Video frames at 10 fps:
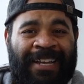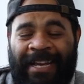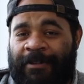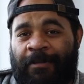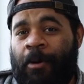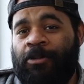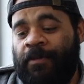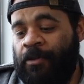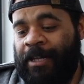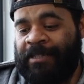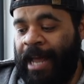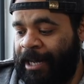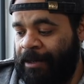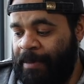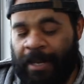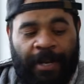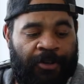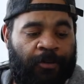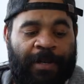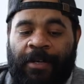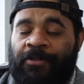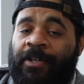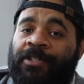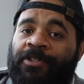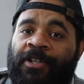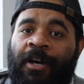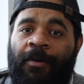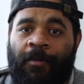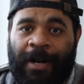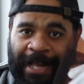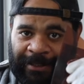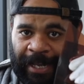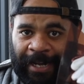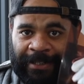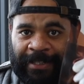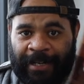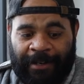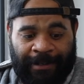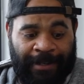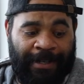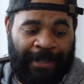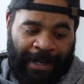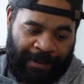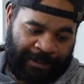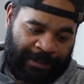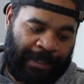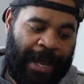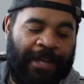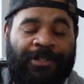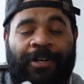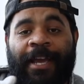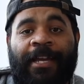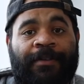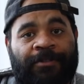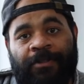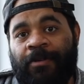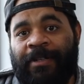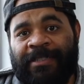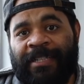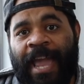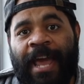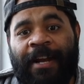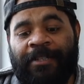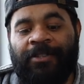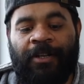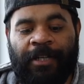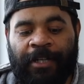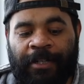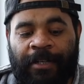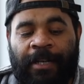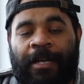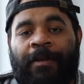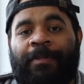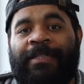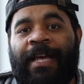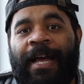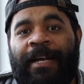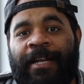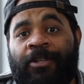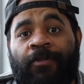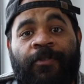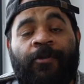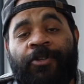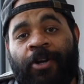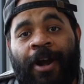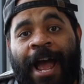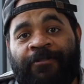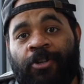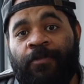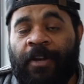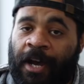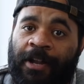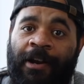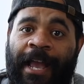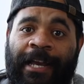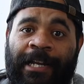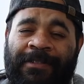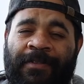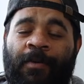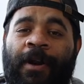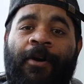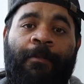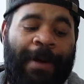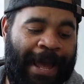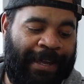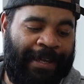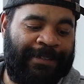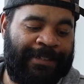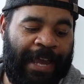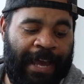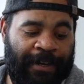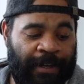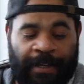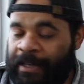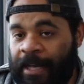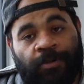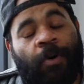again, for most of you, that's not gonna be an issue because you can just cut one end like I did here and then slide your negatives through and scan and it's all good. But then in the future, after you've cut your negatives, if you wanna go back and scan, it's